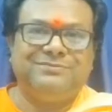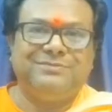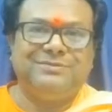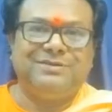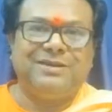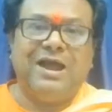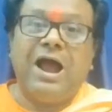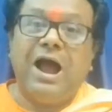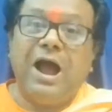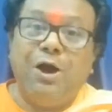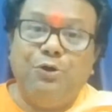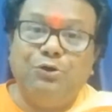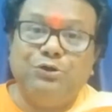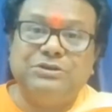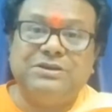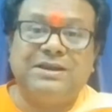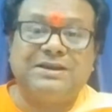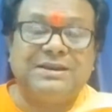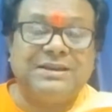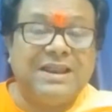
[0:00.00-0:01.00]
How
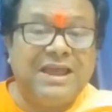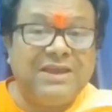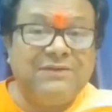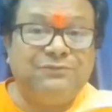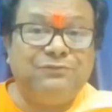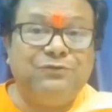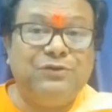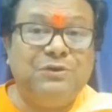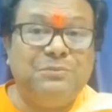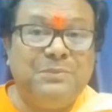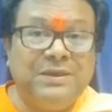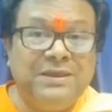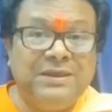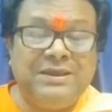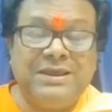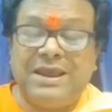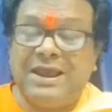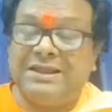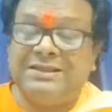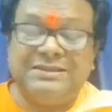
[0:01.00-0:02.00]
that life will be.
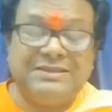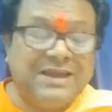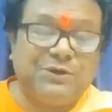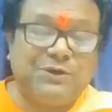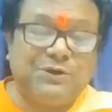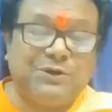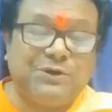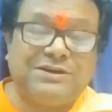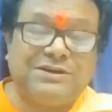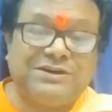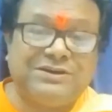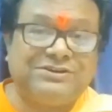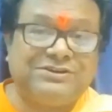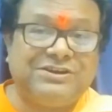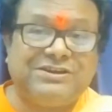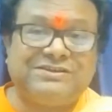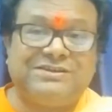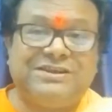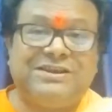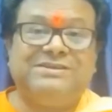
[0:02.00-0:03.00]
And that is what
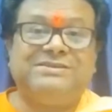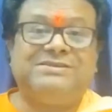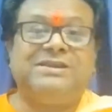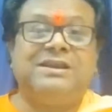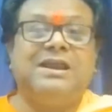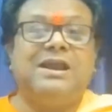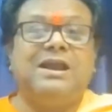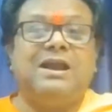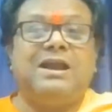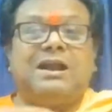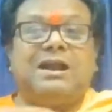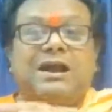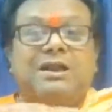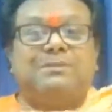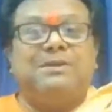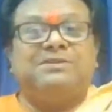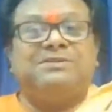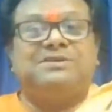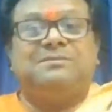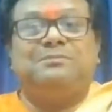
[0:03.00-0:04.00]
Krishna says,
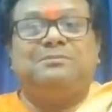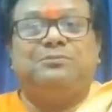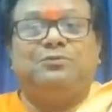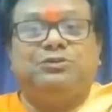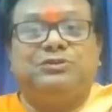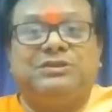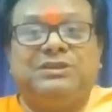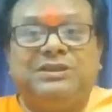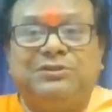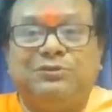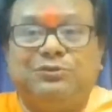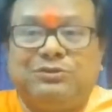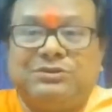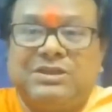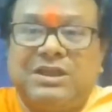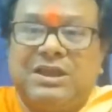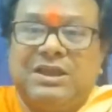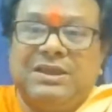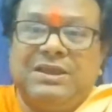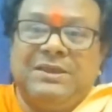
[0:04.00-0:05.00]
karmajam buddhir
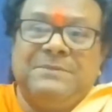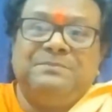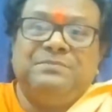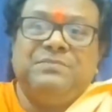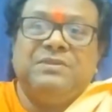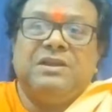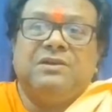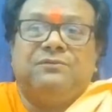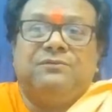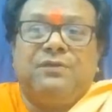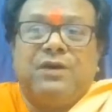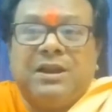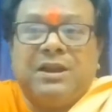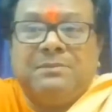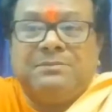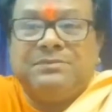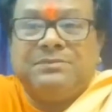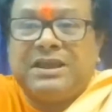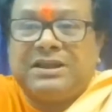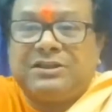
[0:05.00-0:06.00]
yuktahi
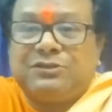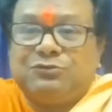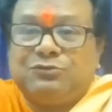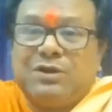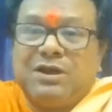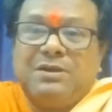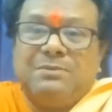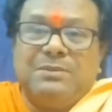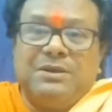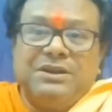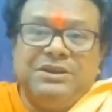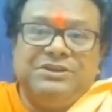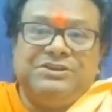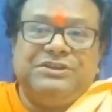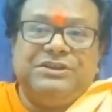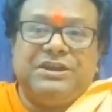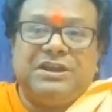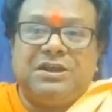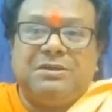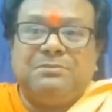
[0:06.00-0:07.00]
phalam taktva
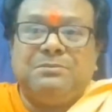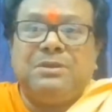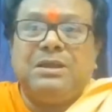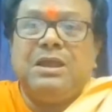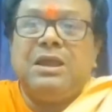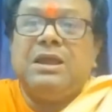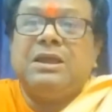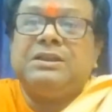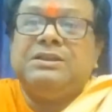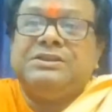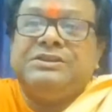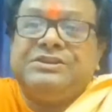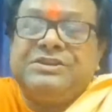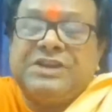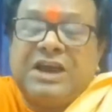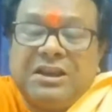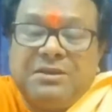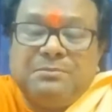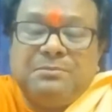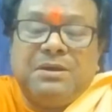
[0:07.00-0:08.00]
manishinam
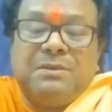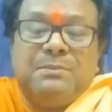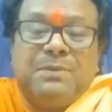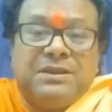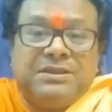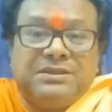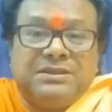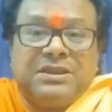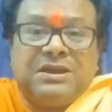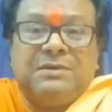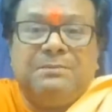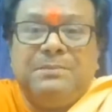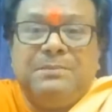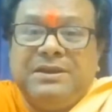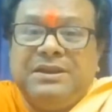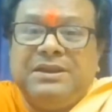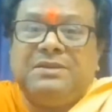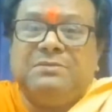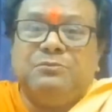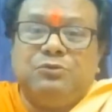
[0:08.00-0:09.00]
janma bandha
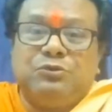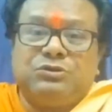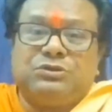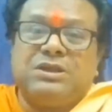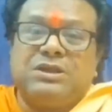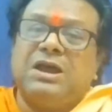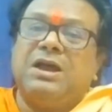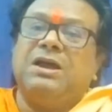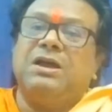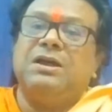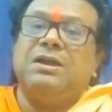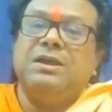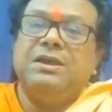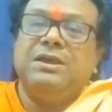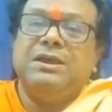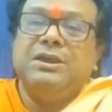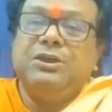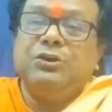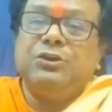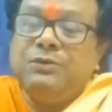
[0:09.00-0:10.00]
binirmukta.
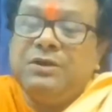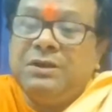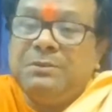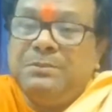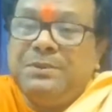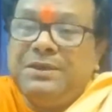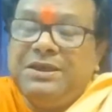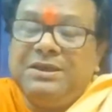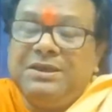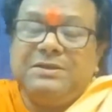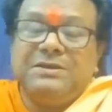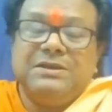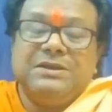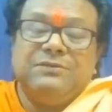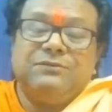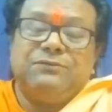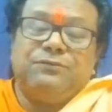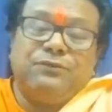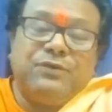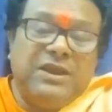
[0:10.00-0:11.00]
You will
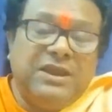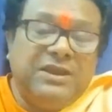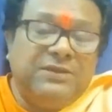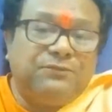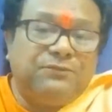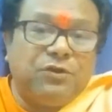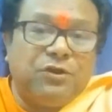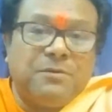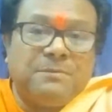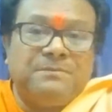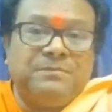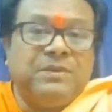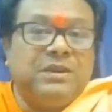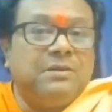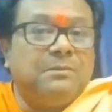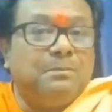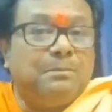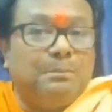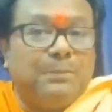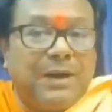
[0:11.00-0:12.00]
be free
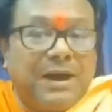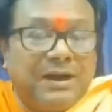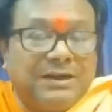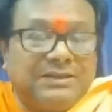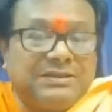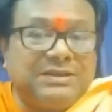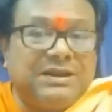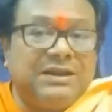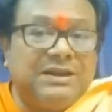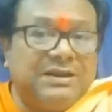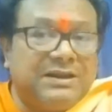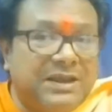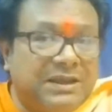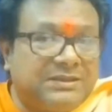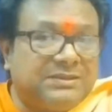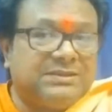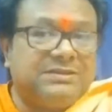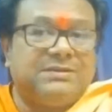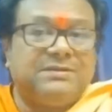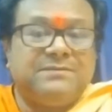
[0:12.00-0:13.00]
from birth and
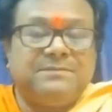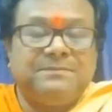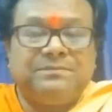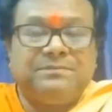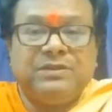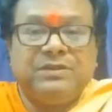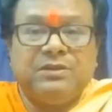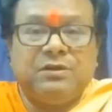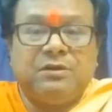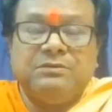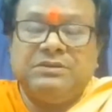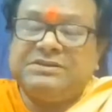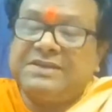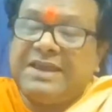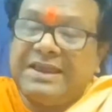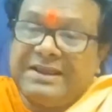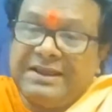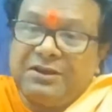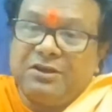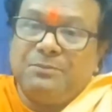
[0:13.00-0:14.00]
death, or the
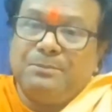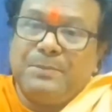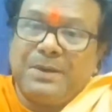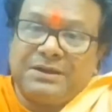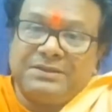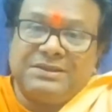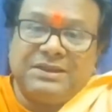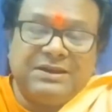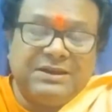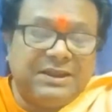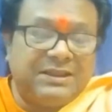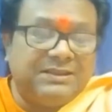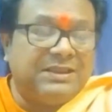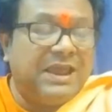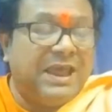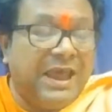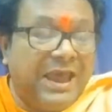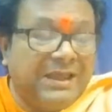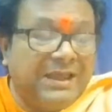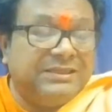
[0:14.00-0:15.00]
cycle of birth and death.
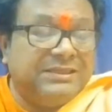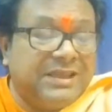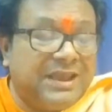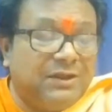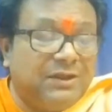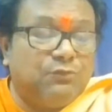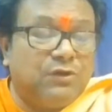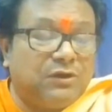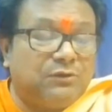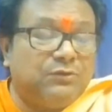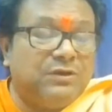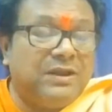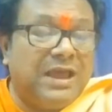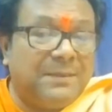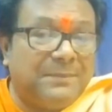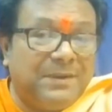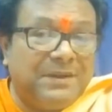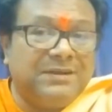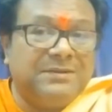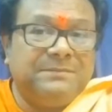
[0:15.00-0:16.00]
And then what will
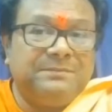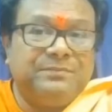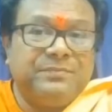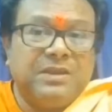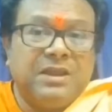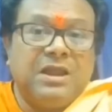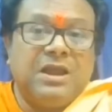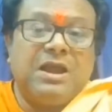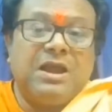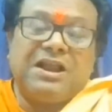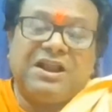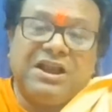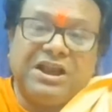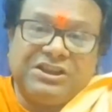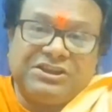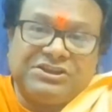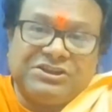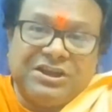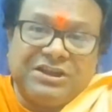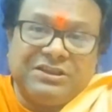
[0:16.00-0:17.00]
happen?
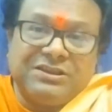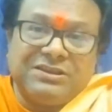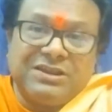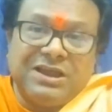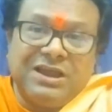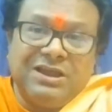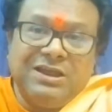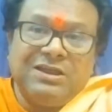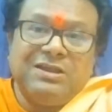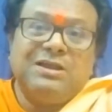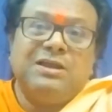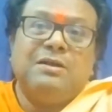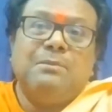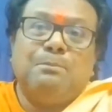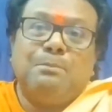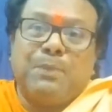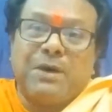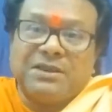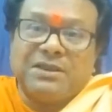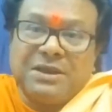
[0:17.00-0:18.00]
Gachanta
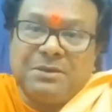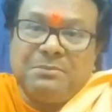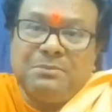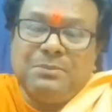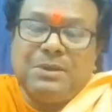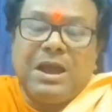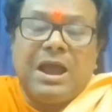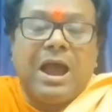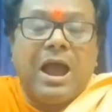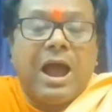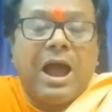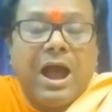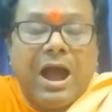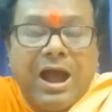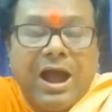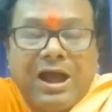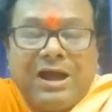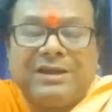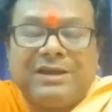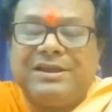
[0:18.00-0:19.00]
padam
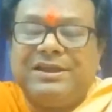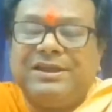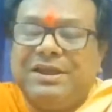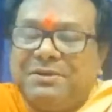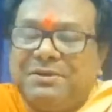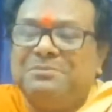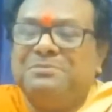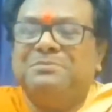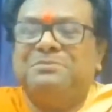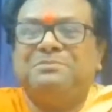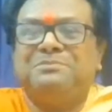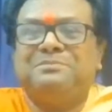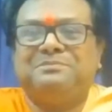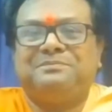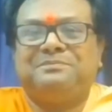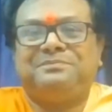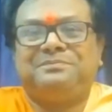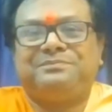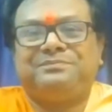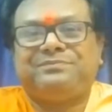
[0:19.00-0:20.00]
anayam.
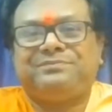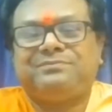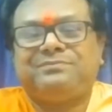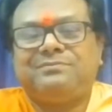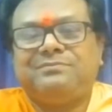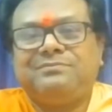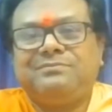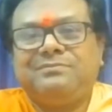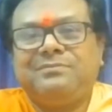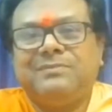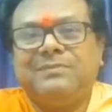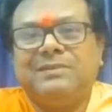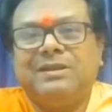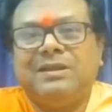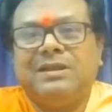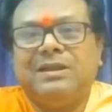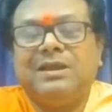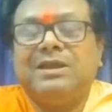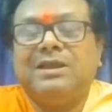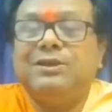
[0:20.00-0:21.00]

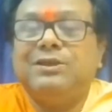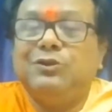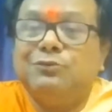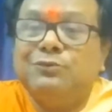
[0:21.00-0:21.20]
You